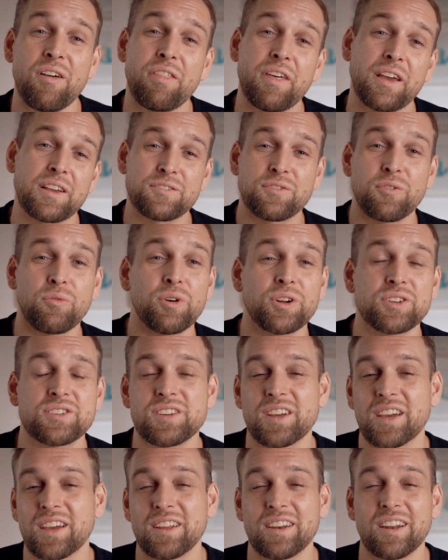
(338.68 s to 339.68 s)
Thanks for
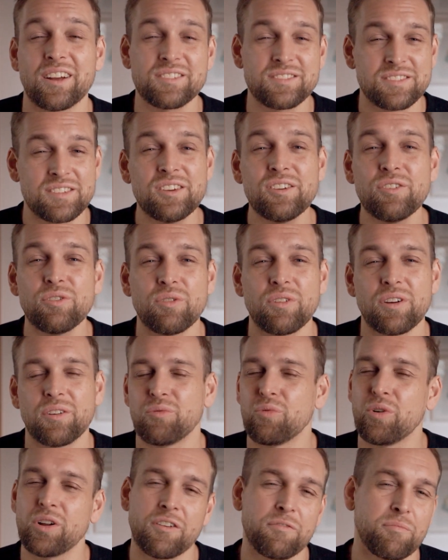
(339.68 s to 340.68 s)
watching, and I'll see you
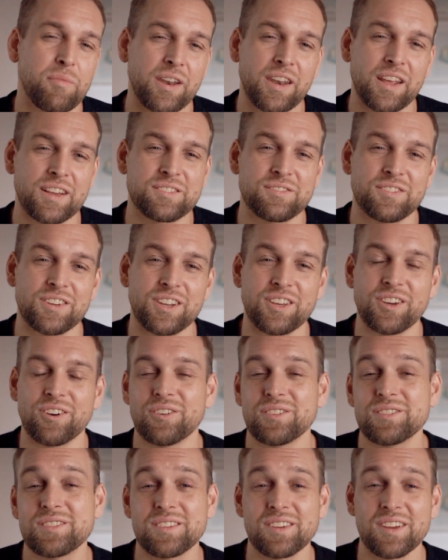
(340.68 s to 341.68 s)
in one of my next
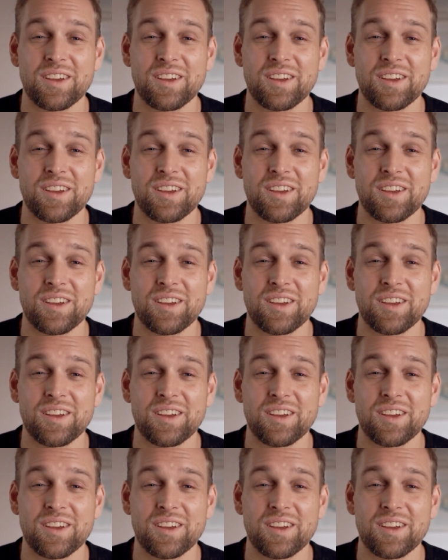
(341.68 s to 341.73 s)
videos.